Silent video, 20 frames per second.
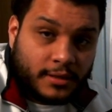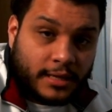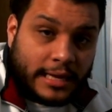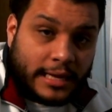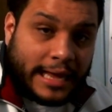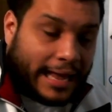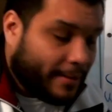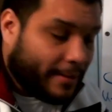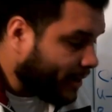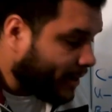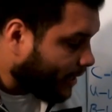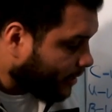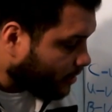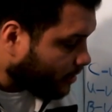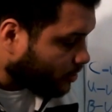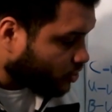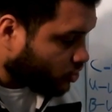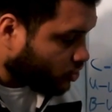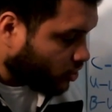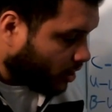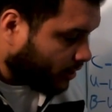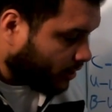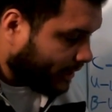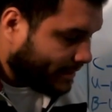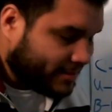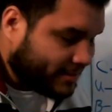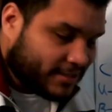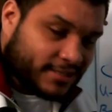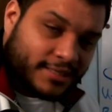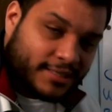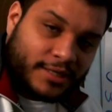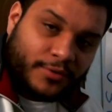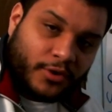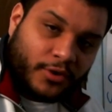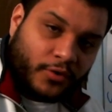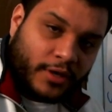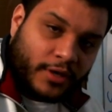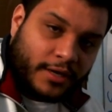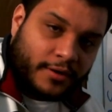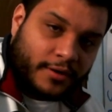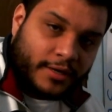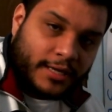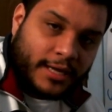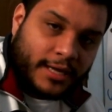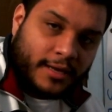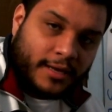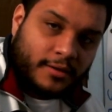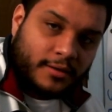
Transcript: Am I going to start at 0 here again?